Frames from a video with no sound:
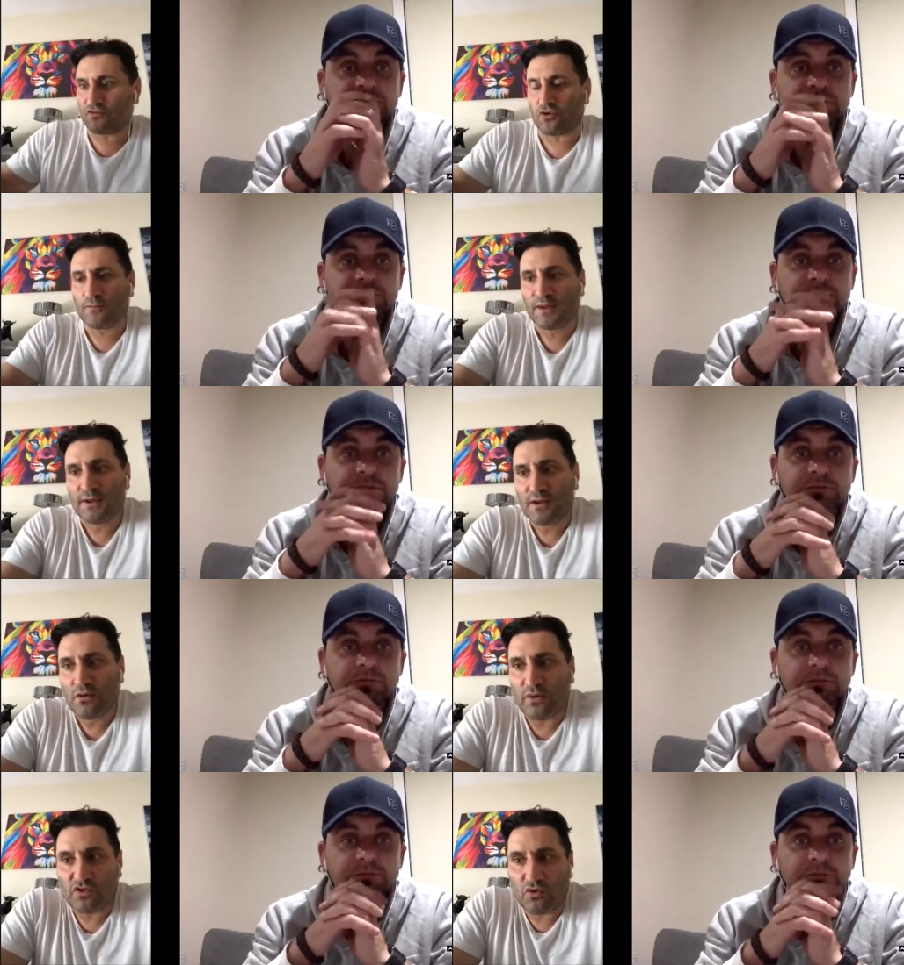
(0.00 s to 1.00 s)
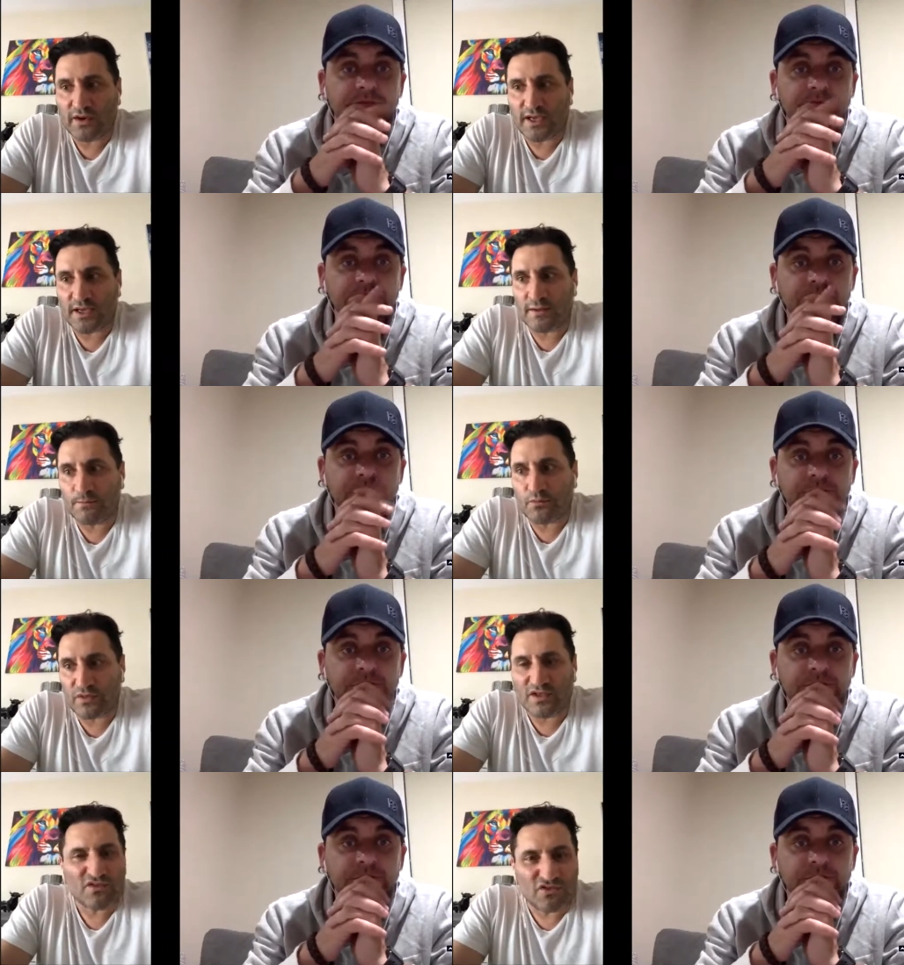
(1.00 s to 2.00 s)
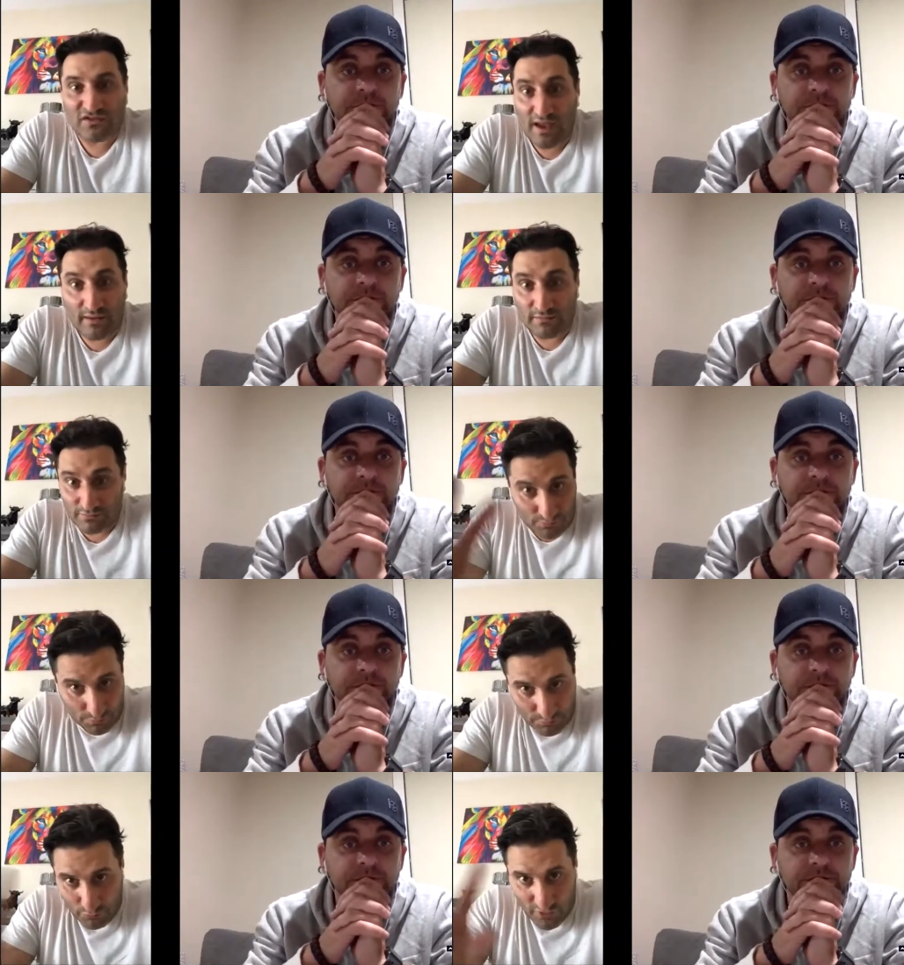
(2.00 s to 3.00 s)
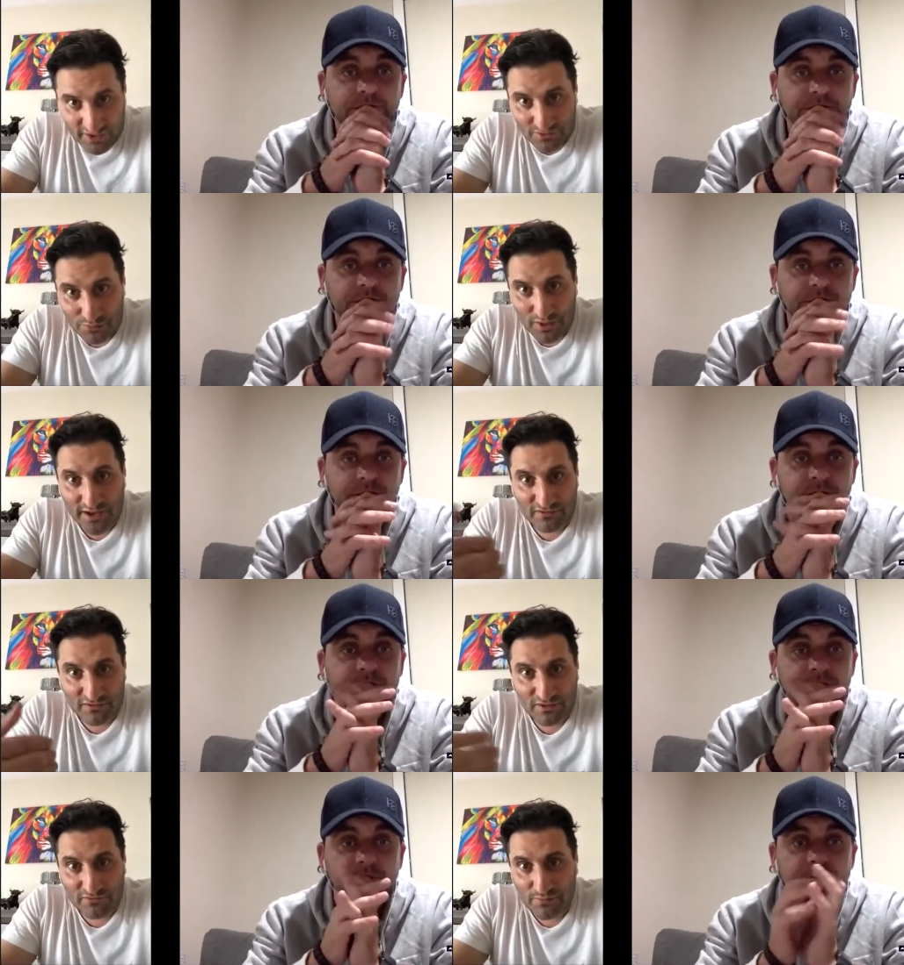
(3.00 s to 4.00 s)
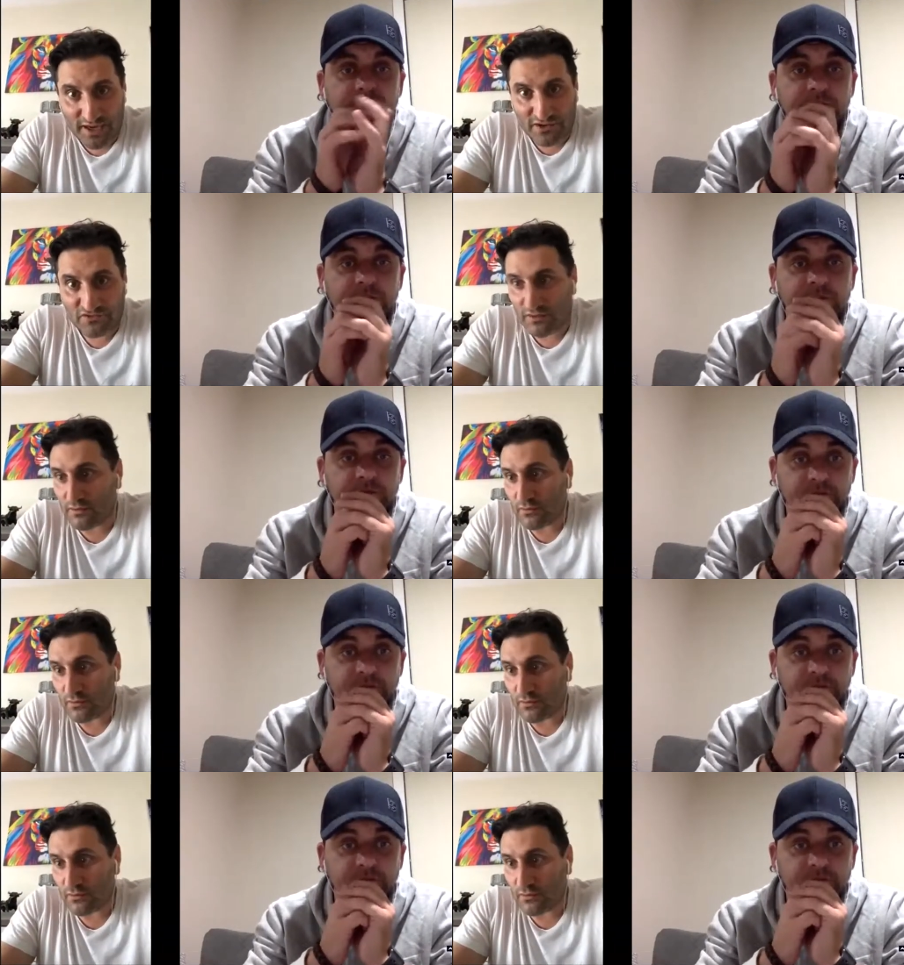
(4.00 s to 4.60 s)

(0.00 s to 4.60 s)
Speaker 1: So we're talking. These are just random players that I've managed that